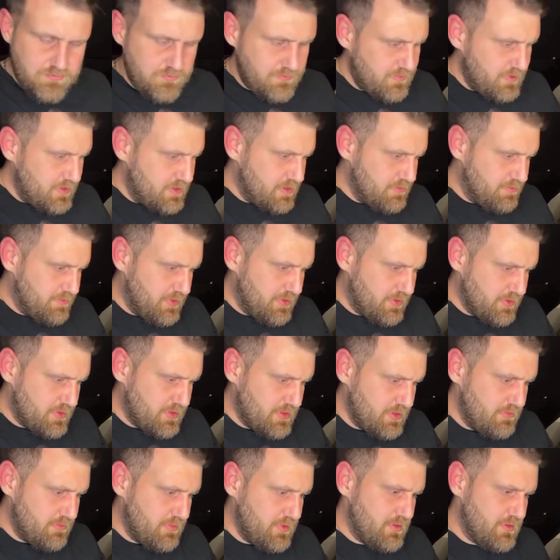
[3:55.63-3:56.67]
It's a box
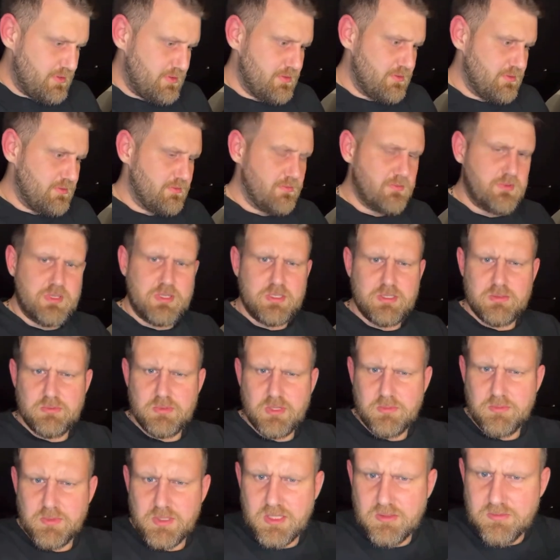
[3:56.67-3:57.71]
opening tool. That is the
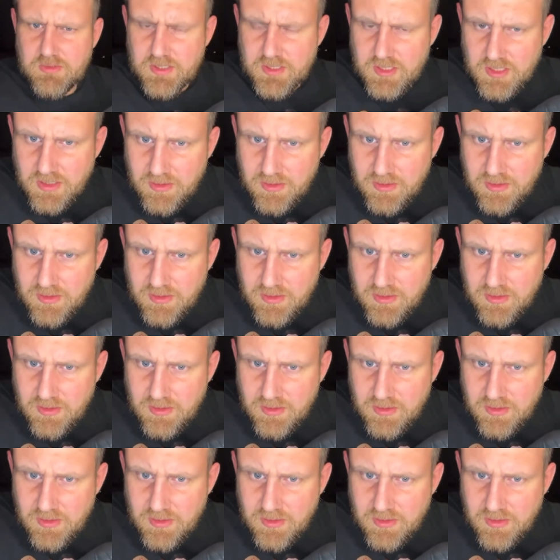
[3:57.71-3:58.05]
world we live in now.